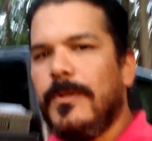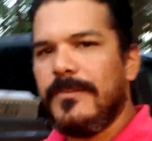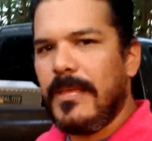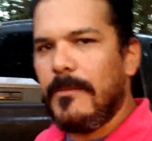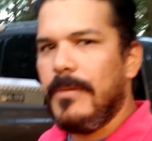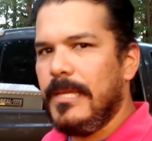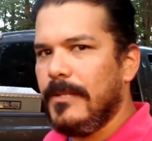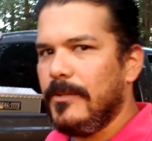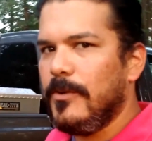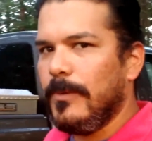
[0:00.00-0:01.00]
what does that
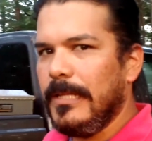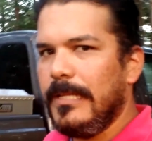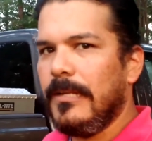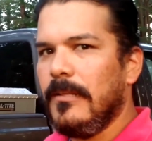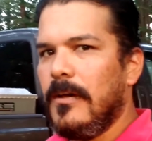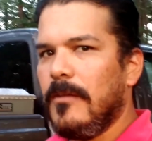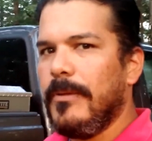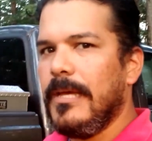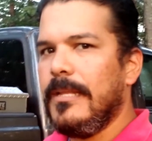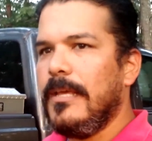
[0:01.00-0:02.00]
mean? Do you really need a long
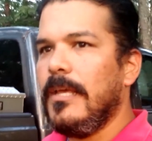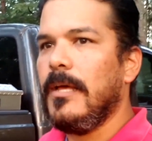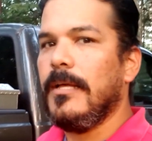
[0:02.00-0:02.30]
bed?